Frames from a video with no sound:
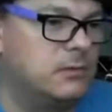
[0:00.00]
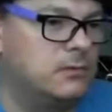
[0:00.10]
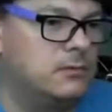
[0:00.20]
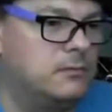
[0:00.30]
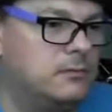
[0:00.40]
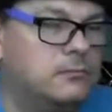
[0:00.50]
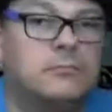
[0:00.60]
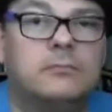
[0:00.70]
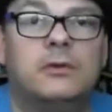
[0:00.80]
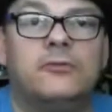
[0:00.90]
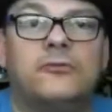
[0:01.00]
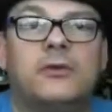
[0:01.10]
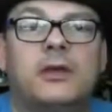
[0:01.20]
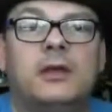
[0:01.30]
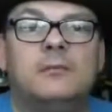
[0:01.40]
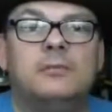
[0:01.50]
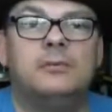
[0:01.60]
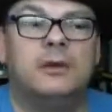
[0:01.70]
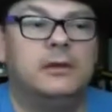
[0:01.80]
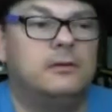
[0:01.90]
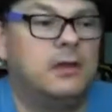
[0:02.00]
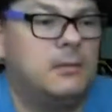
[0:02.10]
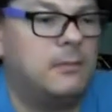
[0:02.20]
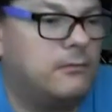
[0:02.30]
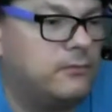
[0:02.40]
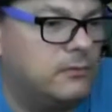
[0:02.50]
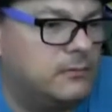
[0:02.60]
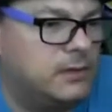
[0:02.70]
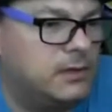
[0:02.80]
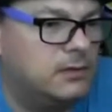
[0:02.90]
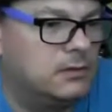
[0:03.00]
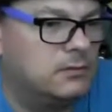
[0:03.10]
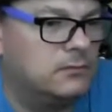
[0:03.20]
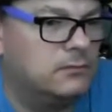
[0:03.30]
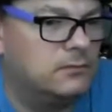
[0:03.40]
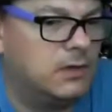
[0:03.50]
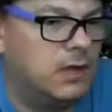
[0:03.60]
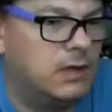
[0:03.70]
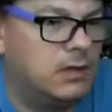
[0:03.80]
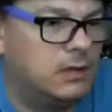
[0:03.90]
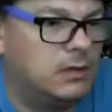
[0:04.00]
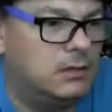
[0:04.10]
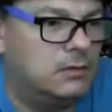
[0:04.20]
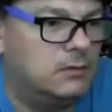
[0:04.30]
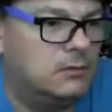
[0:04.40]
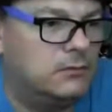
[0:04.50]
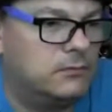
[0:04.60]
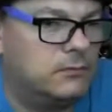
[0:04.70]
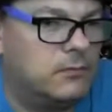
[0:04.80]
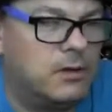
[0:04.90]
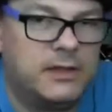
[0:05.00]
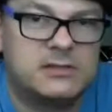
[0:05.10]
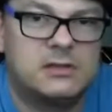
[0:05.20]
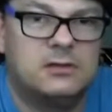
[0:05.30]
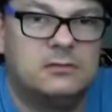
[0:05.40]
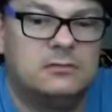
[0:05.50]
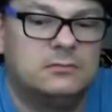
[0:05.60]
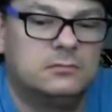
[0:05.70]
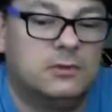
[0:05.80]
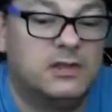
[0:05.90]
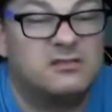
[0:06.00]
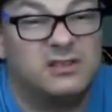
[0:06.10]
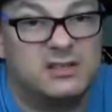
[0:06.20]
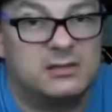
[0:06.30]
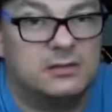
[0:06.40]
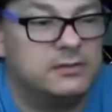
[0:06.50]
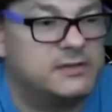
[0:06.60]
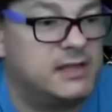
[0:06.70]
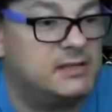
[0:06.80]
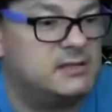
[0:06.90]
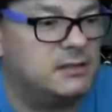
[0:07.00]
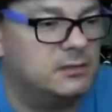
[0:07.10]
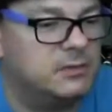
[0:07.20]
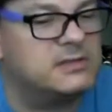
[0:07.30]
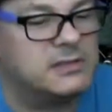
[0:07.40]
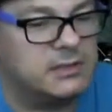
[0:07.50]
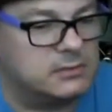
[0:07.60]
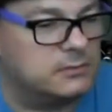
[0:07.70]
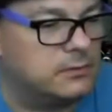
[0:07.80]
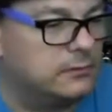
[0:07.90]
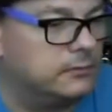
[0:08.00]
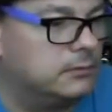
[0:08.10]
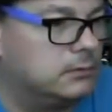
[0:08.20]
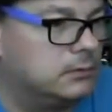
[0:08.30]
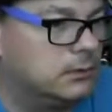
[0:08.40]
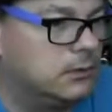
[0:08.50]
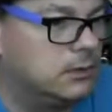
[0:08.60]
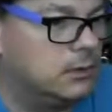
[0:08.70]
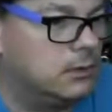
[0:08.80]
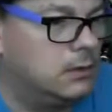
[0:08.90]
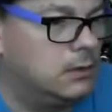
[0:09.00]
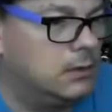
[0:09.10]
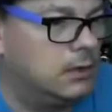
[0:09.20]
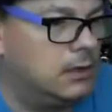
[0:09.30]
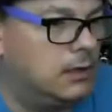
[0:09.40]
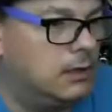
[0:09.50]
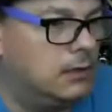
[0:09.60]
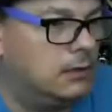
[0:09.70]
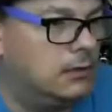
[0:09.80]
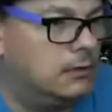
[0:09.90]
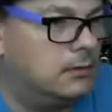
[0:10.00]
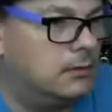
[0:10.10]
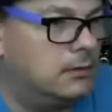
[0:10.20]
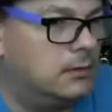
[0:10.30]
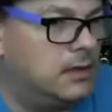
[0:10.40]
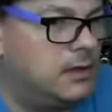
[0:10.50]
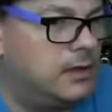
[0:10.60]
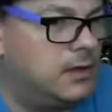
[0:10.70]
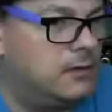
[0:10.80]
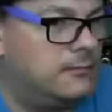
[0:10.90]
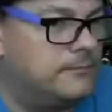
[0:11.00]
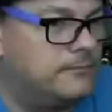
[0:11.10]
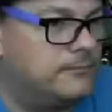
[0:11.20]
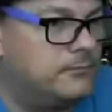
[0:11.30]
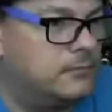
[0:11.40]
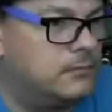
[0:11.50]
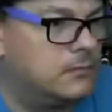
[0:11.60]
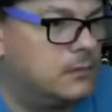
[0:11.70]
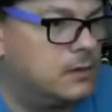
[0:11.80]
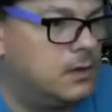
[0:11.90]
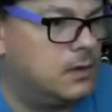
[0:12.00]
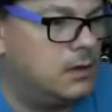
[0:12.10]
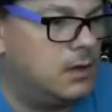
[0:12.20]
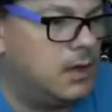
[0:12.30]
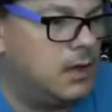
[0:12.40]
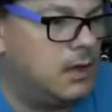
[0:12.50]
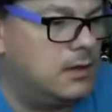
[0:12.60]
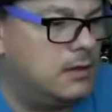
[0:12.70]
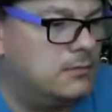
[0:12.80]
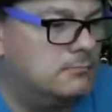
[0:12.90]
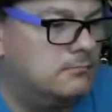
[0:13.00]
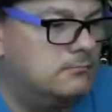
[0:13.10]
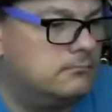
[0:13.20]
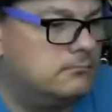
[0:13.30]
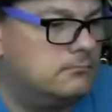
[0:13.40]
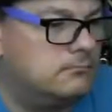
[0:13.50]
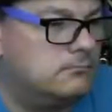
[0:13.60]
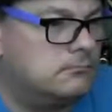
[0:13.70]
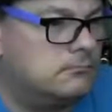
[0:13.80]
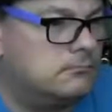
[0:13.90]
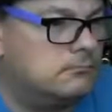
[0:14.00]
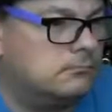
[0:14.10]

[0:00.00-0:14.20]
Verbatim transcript: just boot, boot straight up, and they'll come up from the uh, from my external. Well, it's not an external; it's internal, but it's another drive. Uh, and there we go. Um,